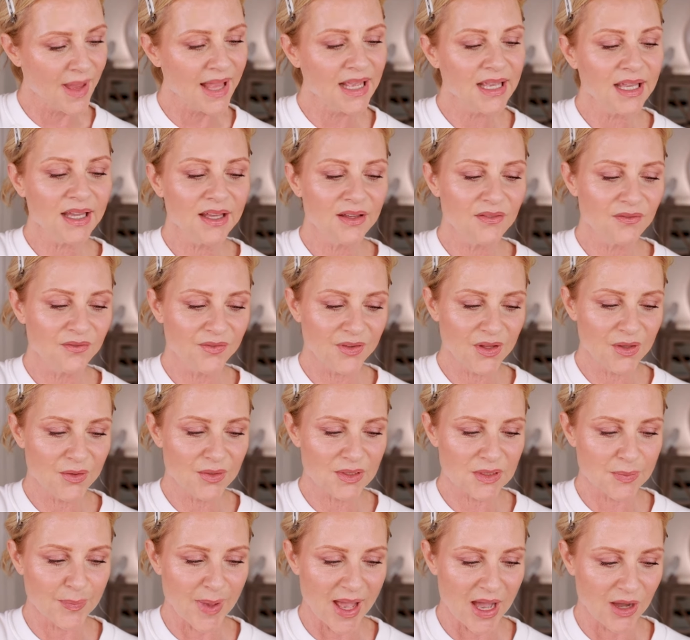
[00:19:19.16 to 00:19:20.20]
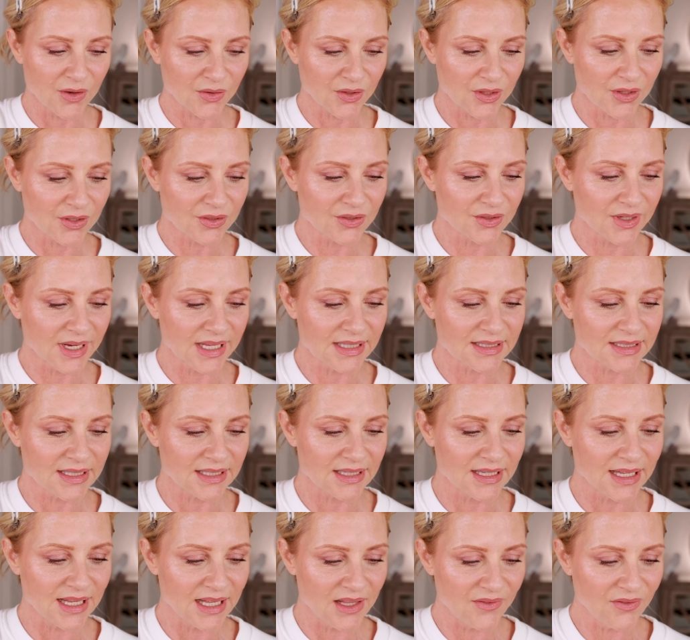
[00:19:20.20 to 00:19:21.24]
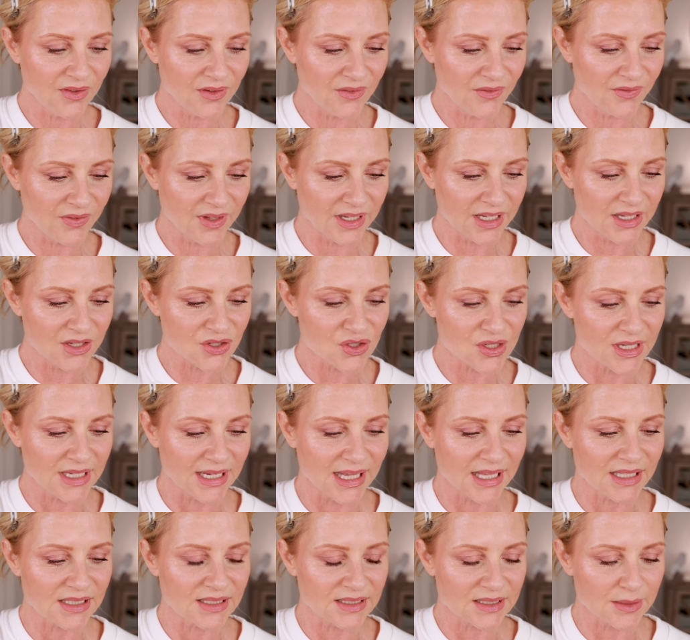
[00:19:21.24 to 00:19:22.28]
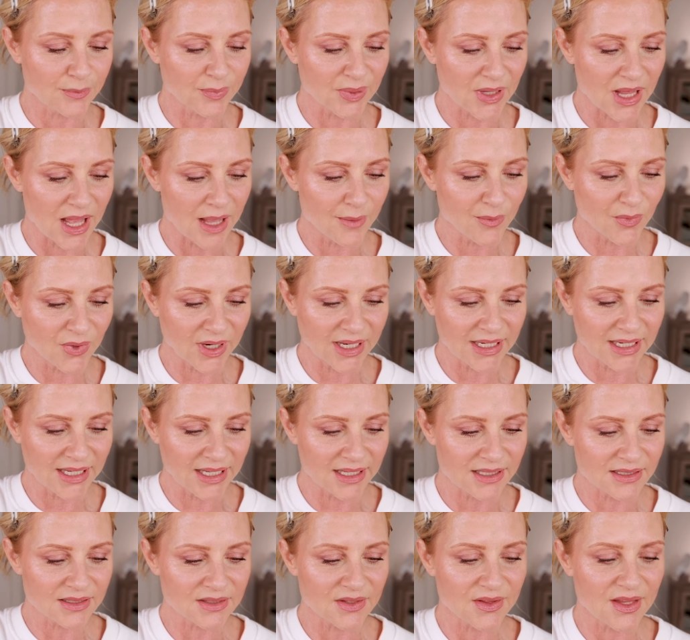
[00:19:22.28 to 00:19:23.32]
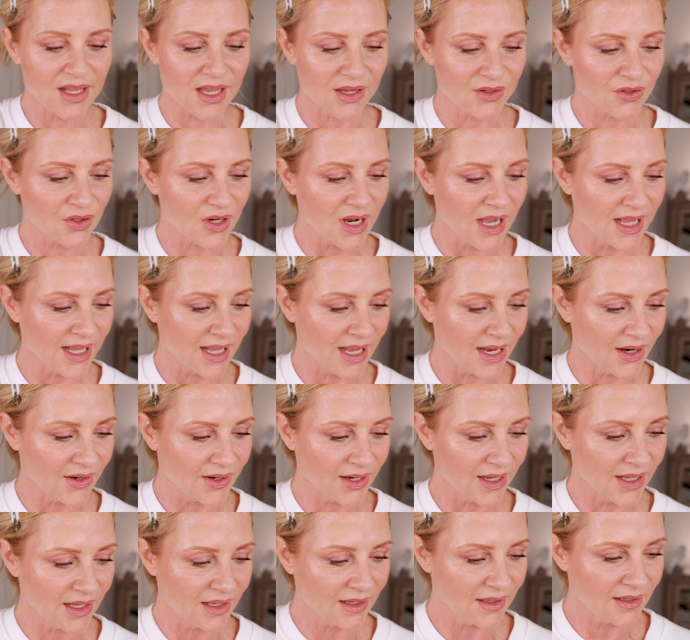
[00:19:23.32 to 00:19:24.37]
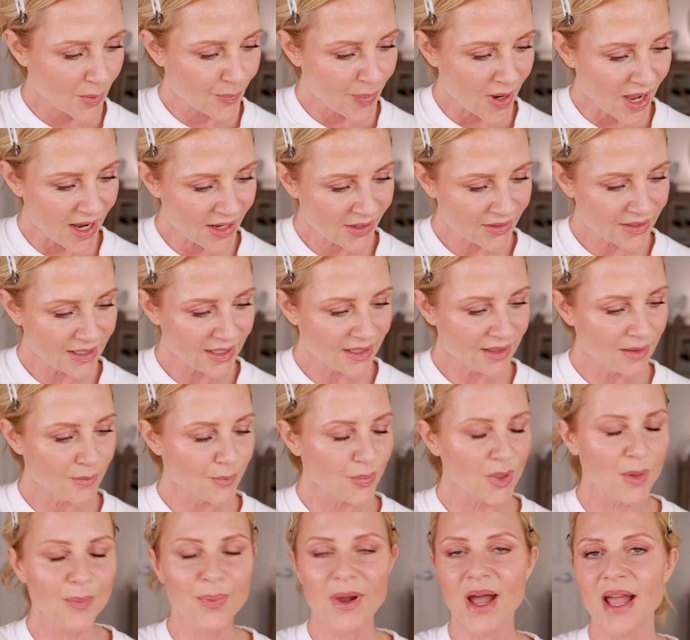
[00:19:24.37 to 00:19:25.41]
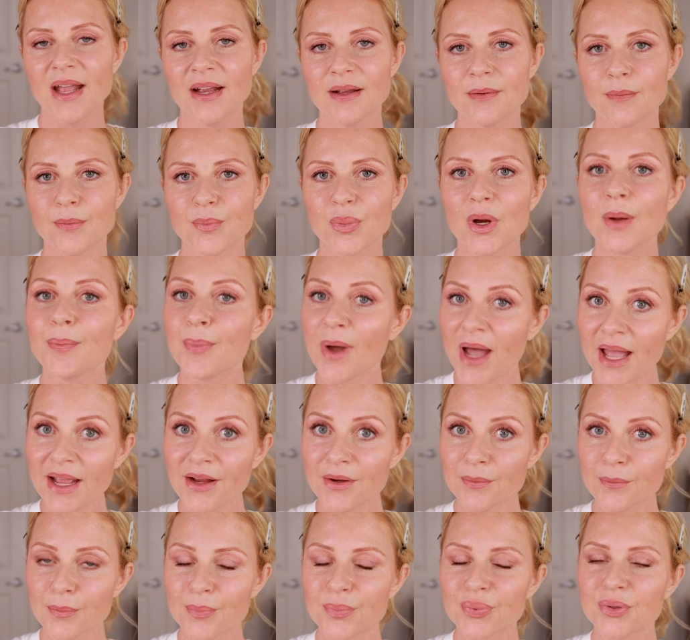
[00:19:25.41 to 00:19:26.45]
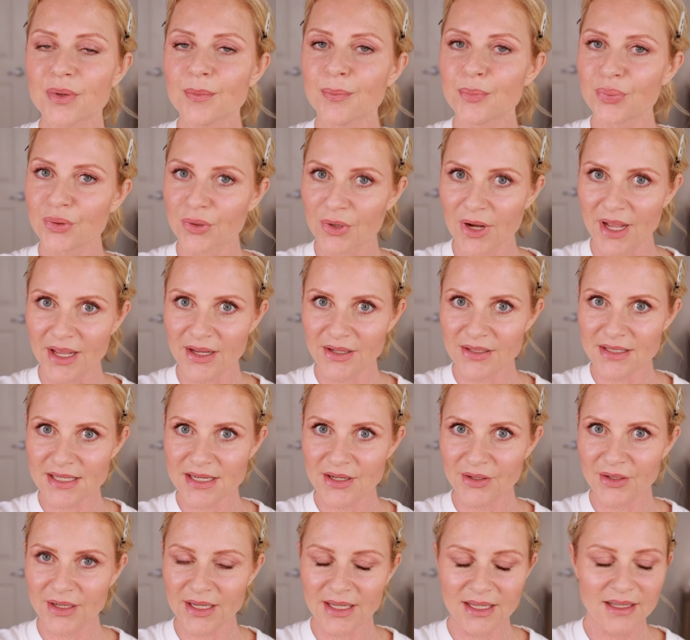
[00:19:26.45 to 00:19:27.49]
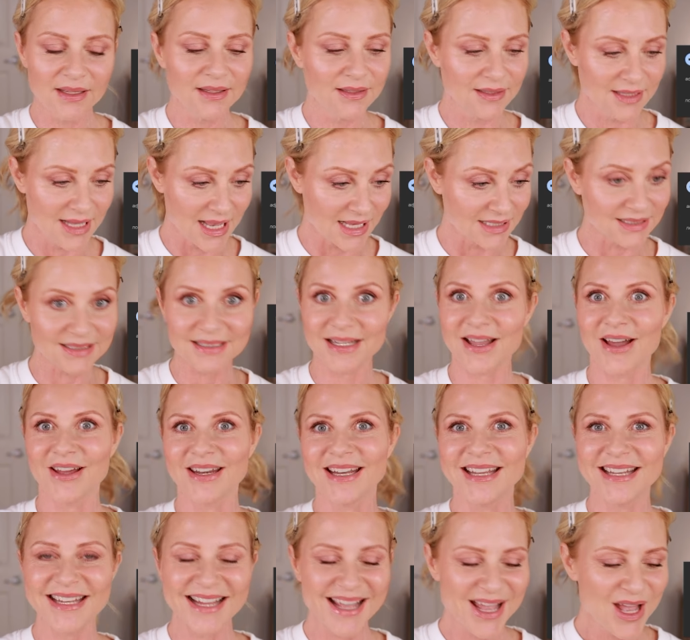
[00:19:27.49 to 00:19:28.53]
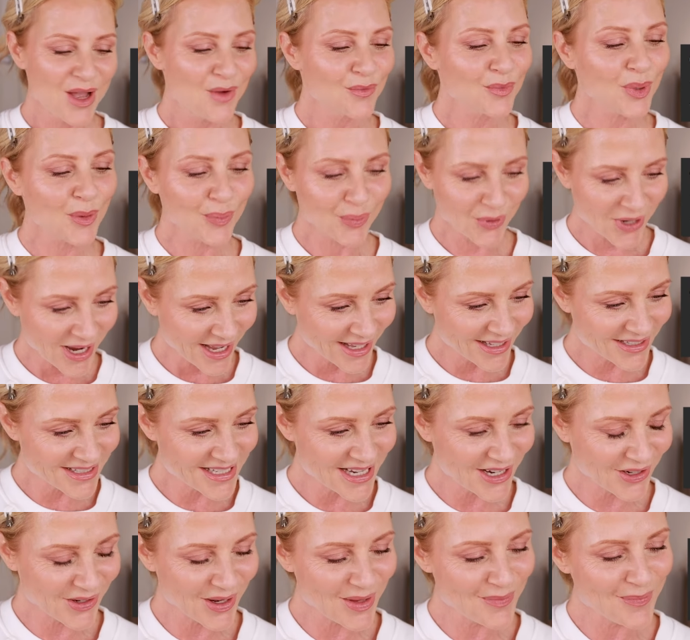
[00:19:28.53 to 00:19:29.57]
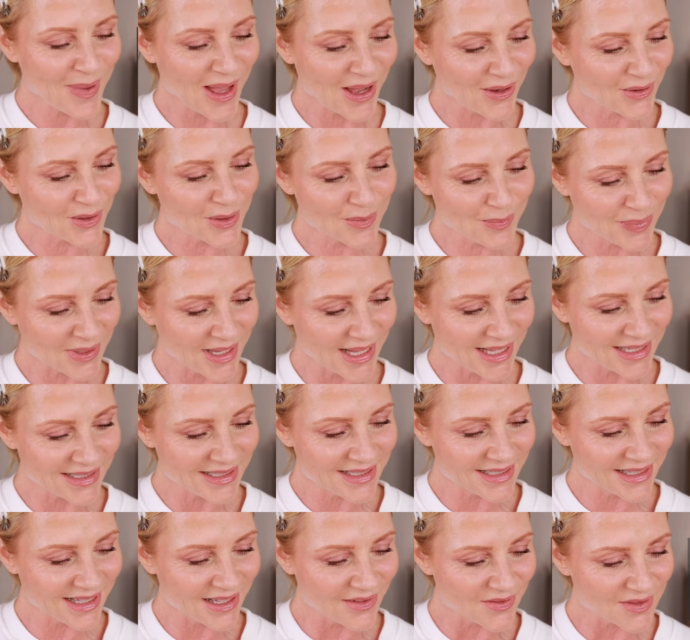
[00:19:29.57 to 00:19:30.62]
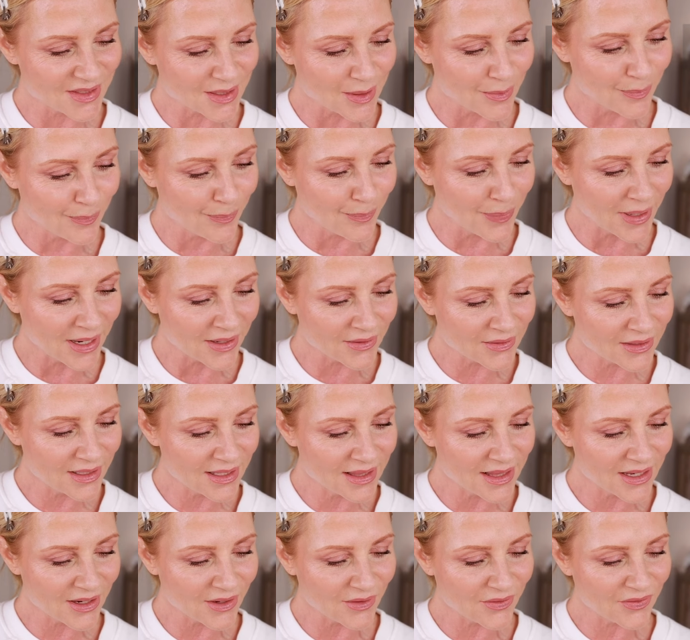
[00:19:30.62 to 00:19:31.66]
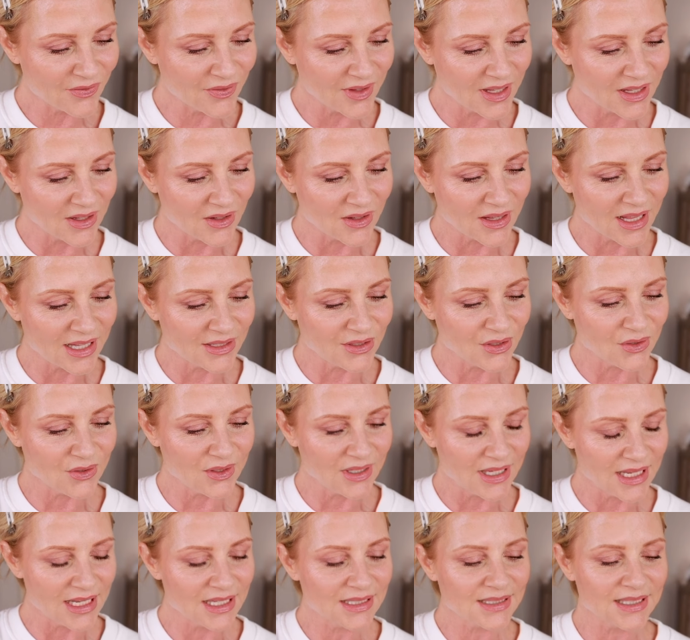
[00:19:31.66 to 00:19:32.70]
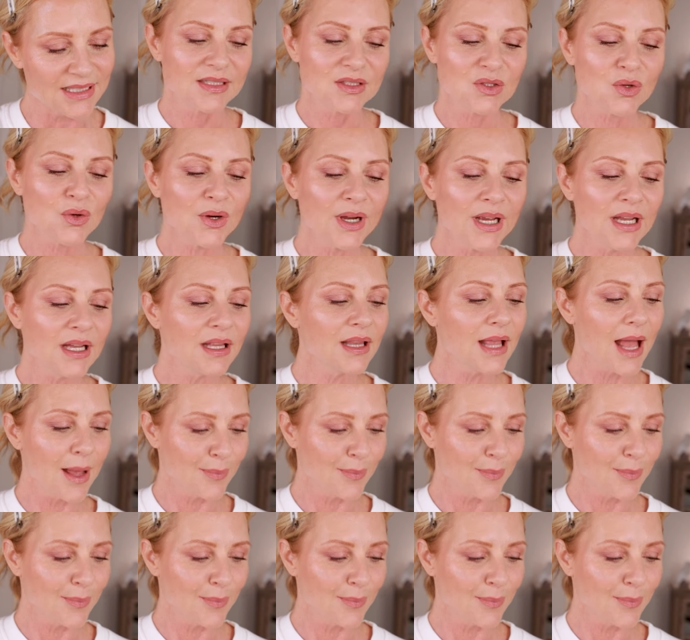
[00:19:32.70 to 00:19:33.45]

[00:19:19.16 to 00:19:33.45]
Mica infused powder creates an even finish and adds sublime radiance to the under eye area. Proprietary, proprietary? Yes, got it. Proprietary powder blend gives a barely there feel and unique sensorial